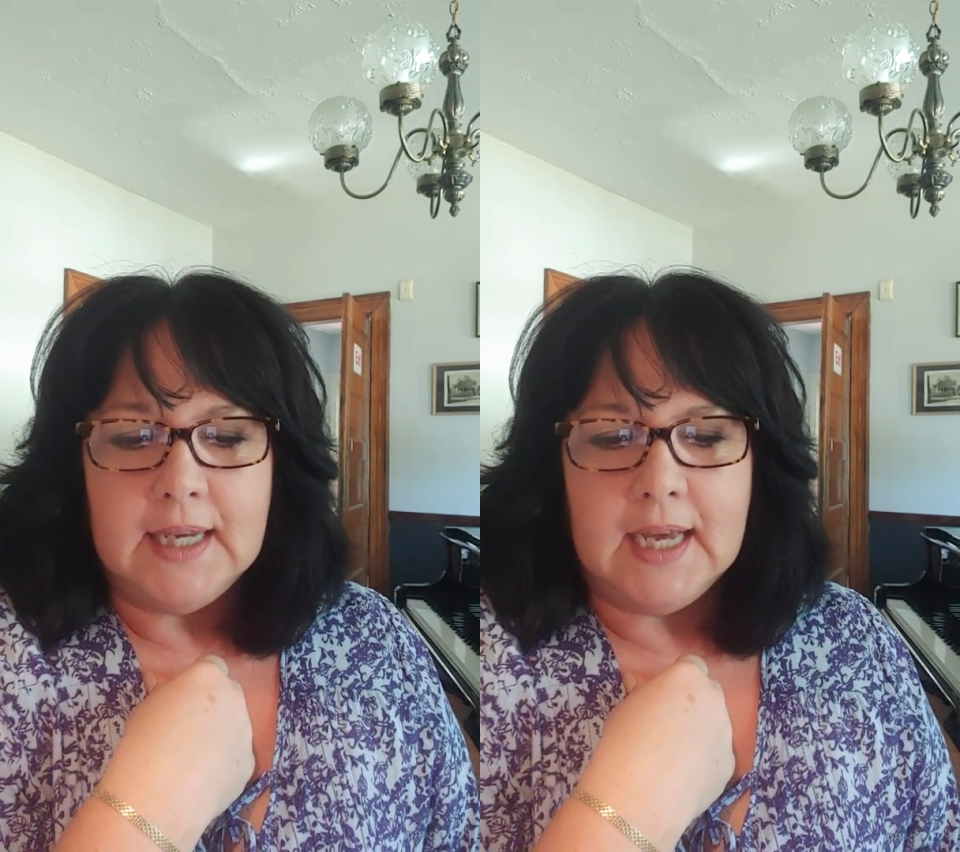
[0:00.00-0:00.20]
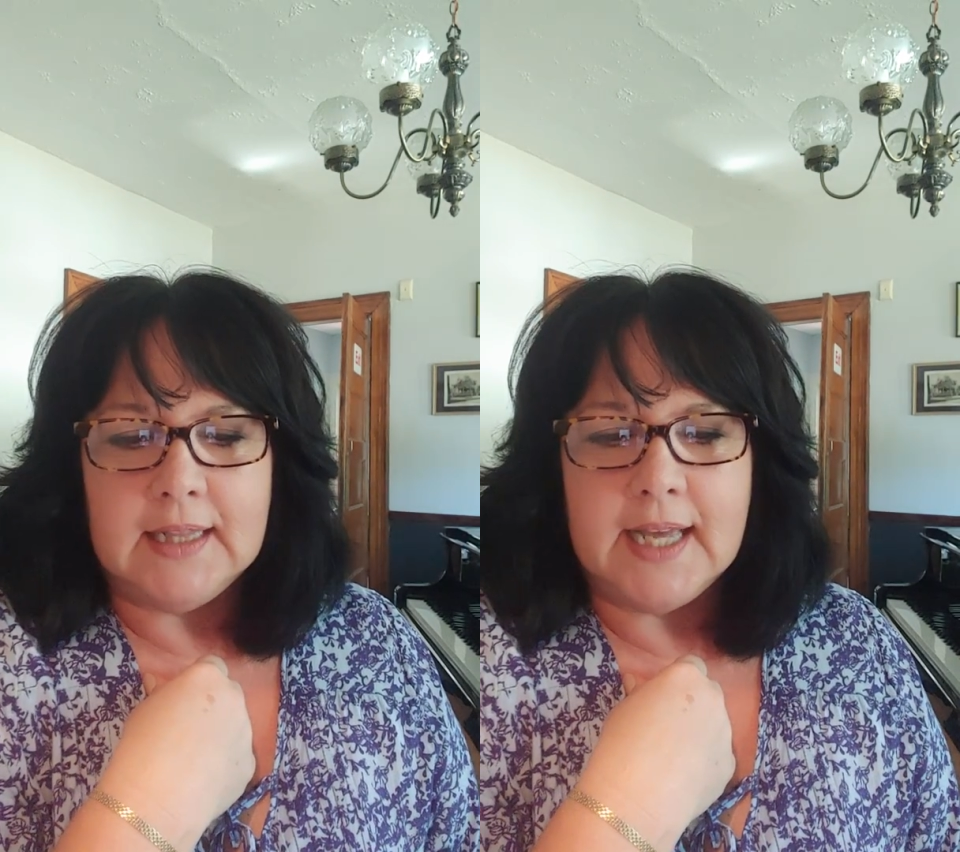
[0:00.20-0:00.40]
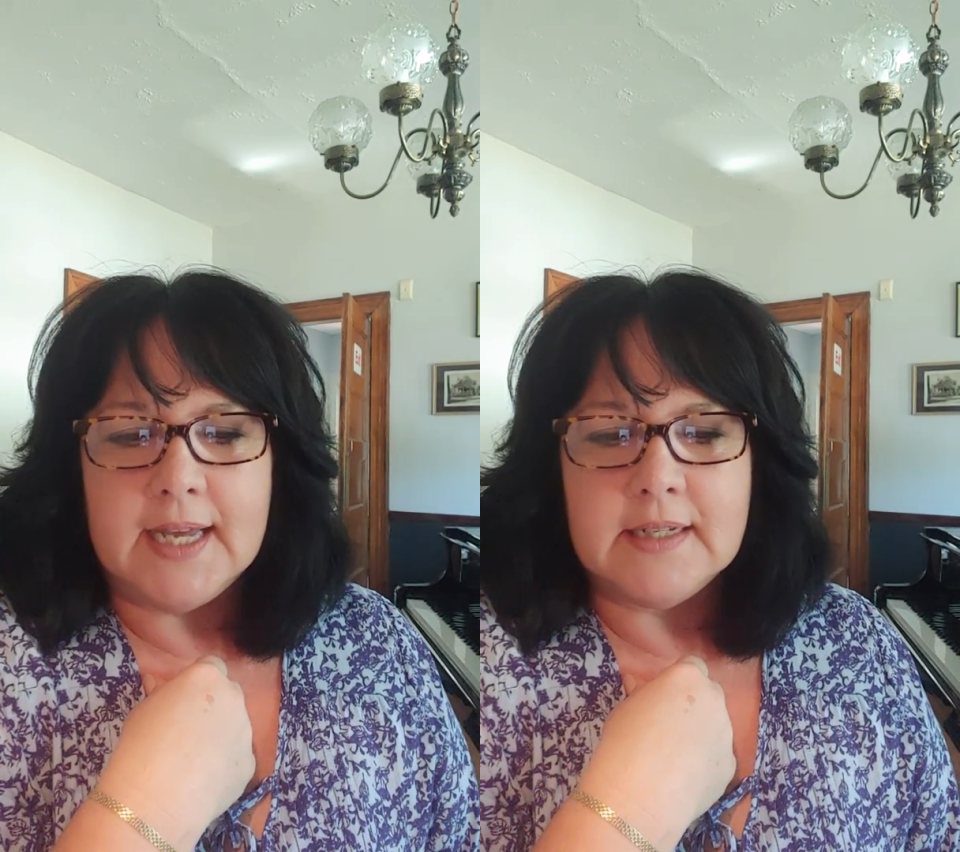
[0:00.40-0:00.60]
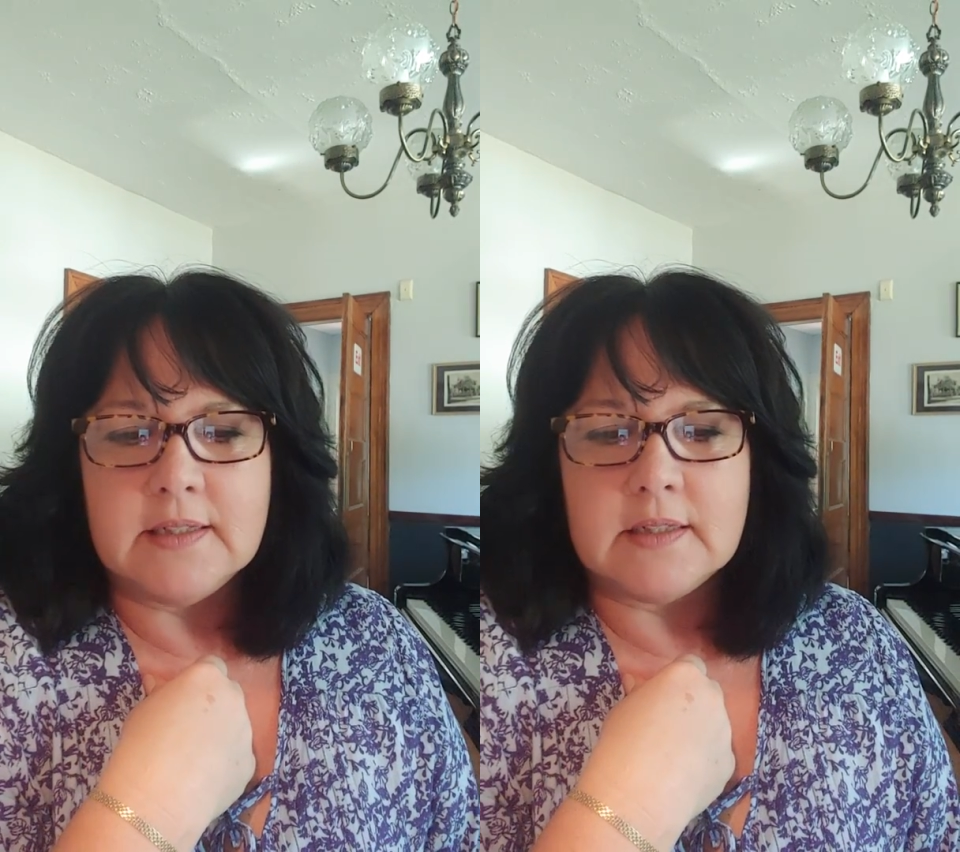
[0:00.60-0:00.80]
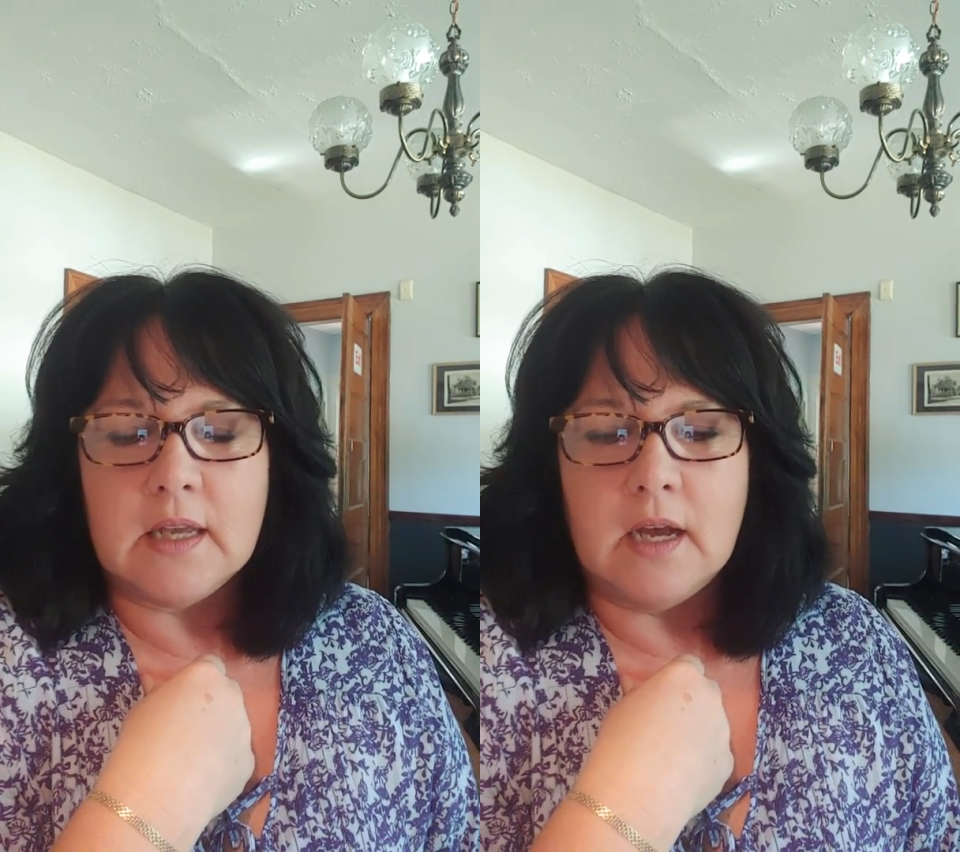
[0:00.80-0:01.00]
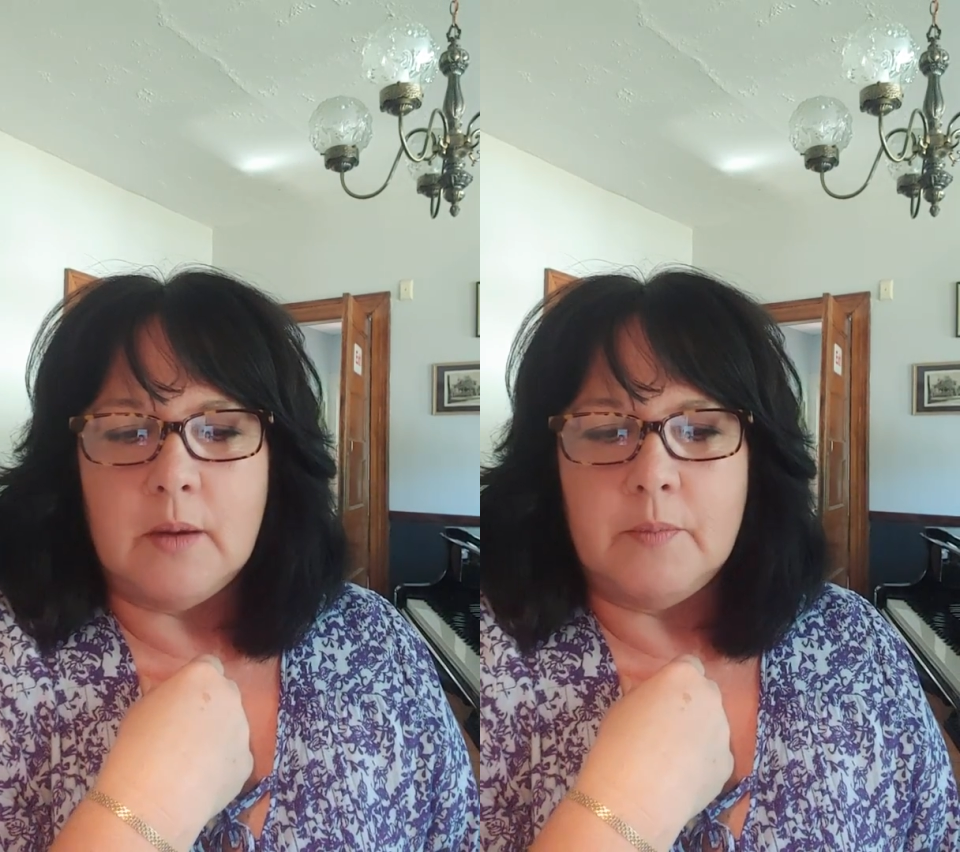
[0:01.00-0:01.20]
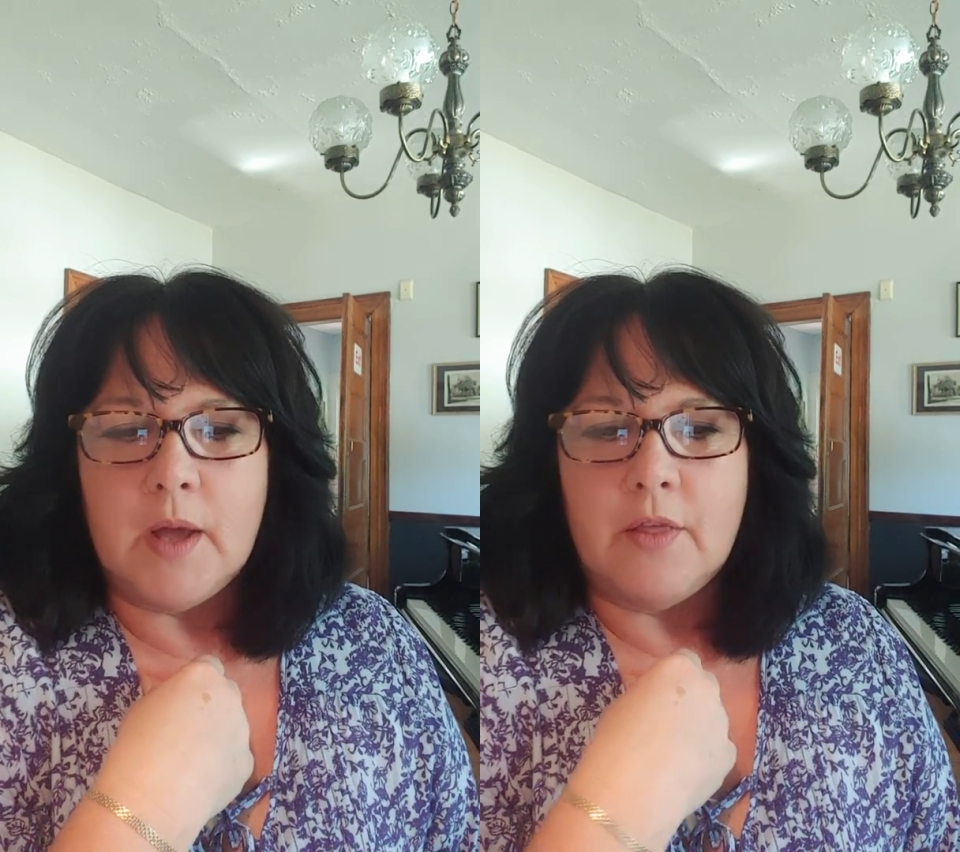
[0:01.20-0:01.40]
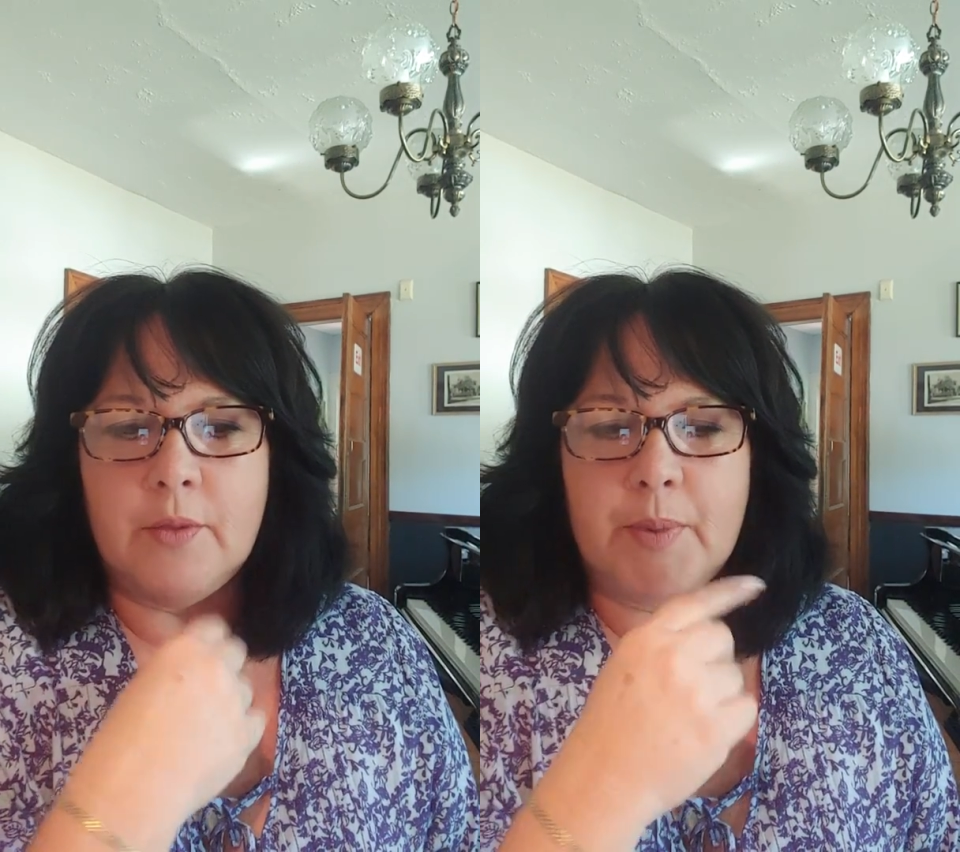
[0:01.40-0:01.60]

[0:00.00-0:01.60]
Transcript: and that is the